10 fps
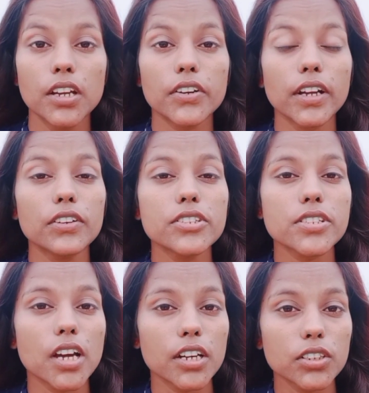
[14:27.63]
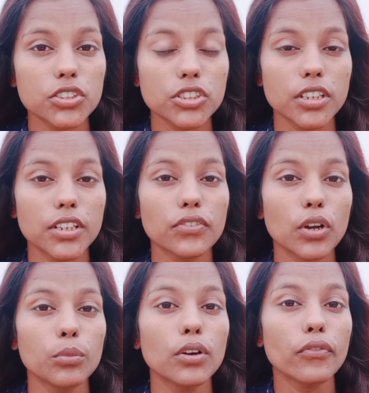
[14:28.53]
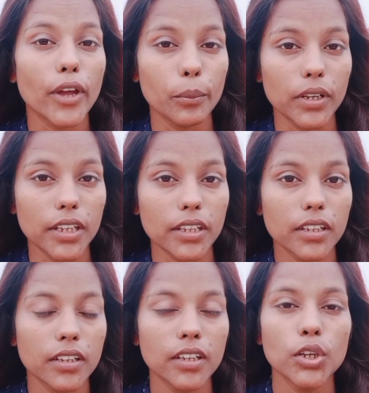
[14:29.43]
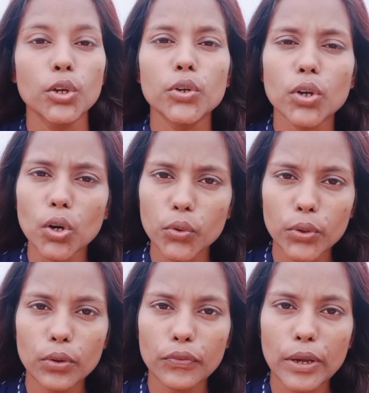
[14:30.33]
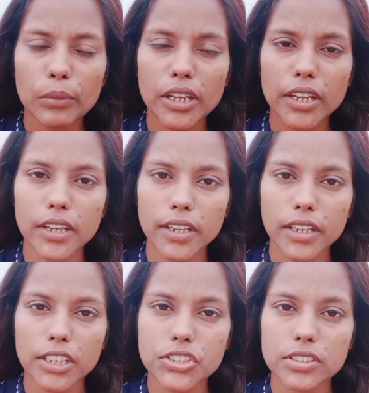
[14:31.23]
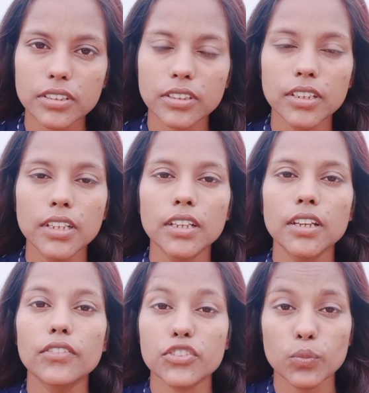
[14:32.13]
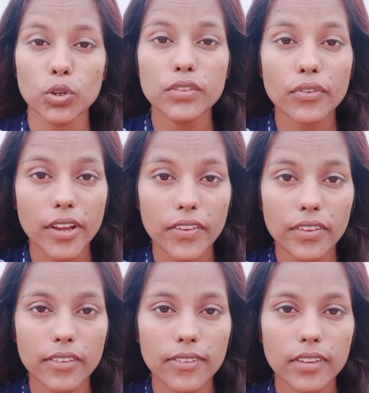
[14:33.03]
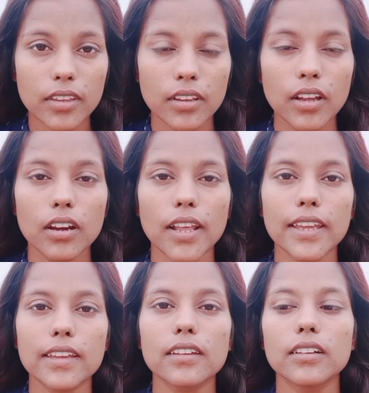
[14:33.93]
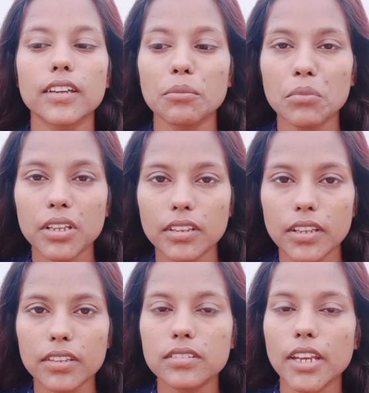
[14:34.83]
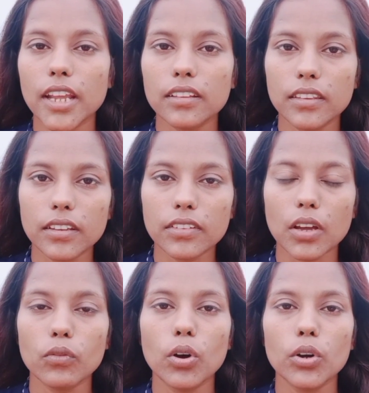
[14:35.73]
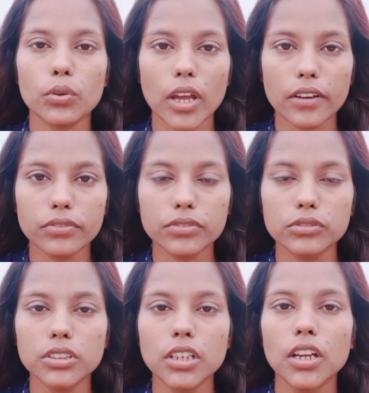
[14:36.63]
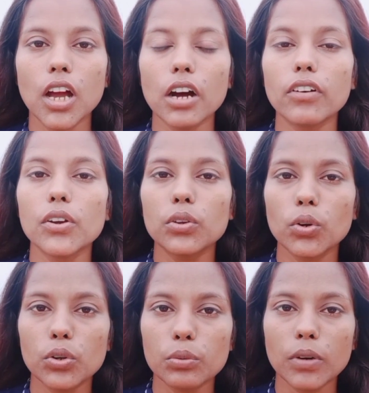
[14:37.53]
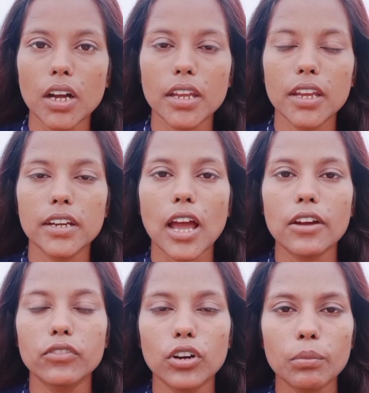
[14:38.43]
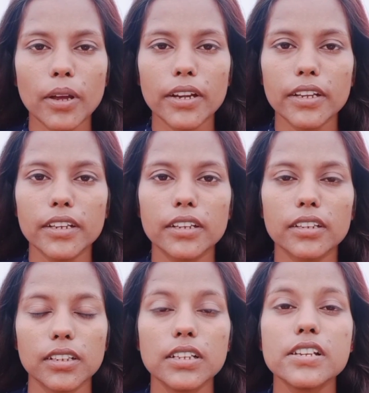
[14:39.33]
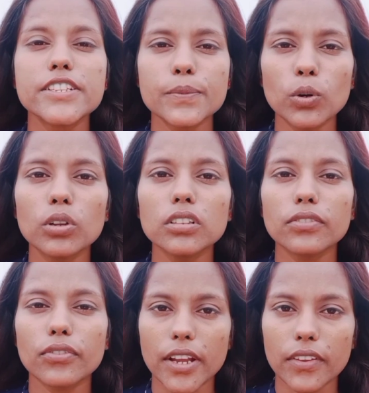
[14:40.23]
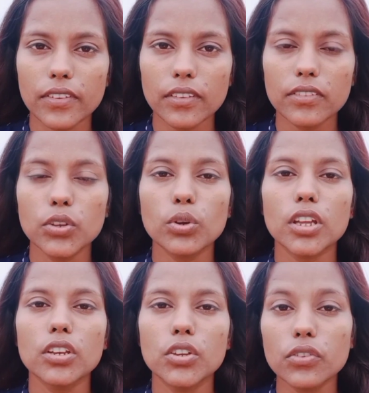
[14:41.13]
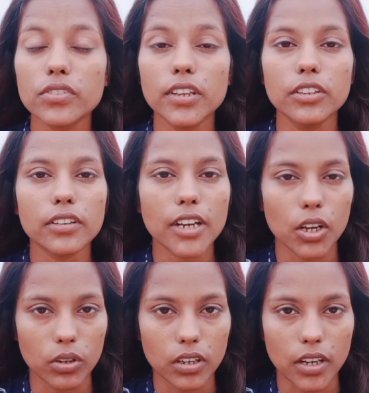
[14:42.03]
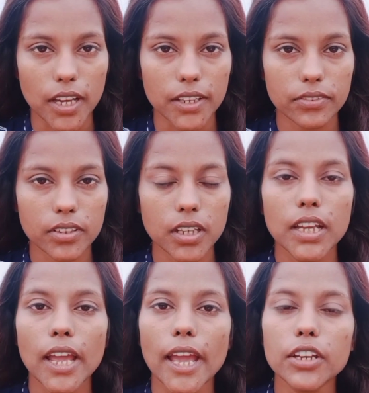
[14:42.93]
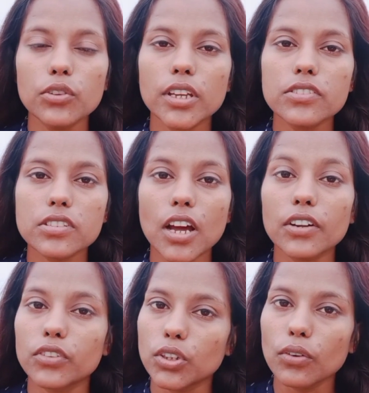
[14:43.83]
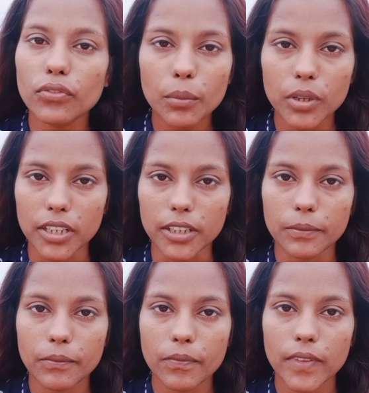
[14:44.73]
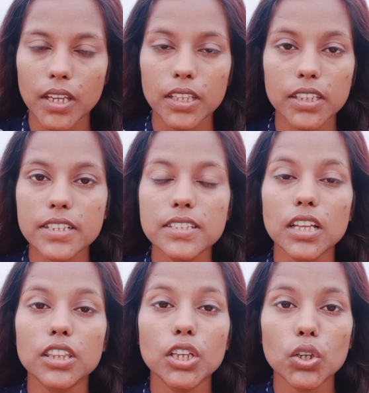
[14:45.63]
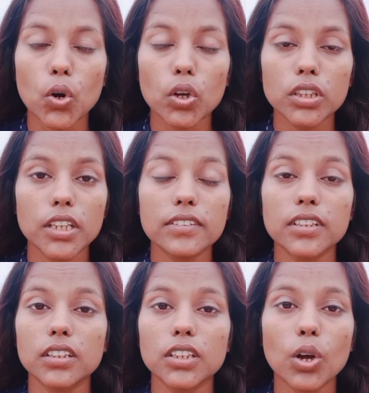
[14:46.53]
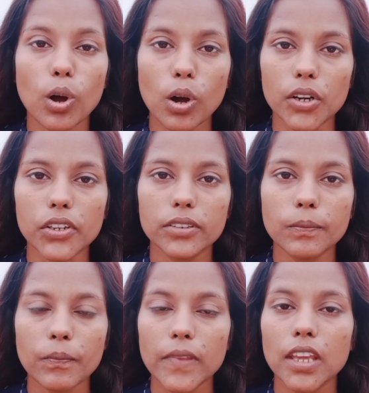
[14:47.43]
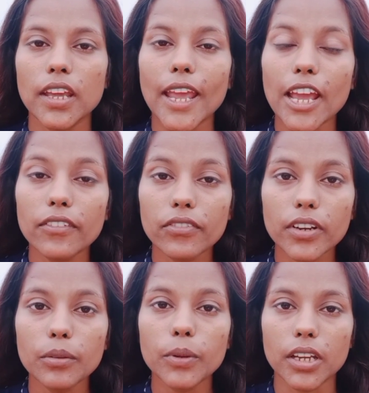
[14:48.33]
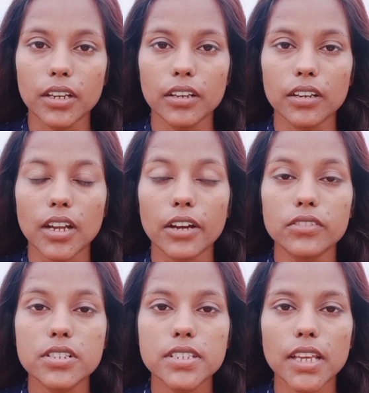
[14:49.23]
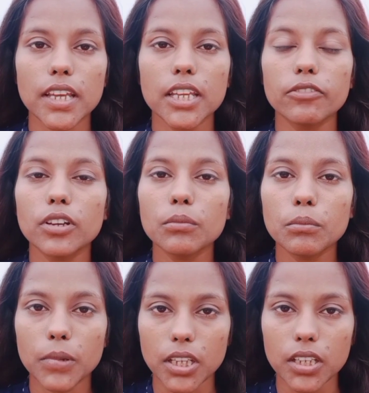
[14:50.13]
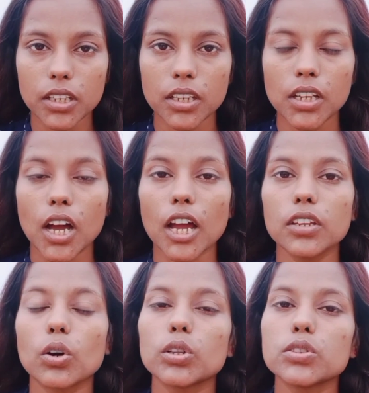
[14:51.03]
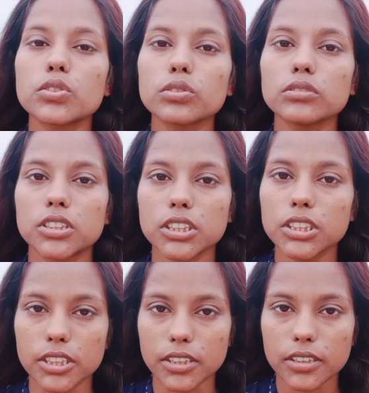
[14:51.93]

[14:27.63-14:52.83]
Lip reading: Try to start your journey from your family. Talk to your family in English. Small phrases like, give me this, take this, I want to have food, I want to go to market, I want my dinner. Small phrases you can use in your regular life. And you can start with your family. There is nothing wrong, there is nothing odd. Every beginner, I would say, even me, I also did it.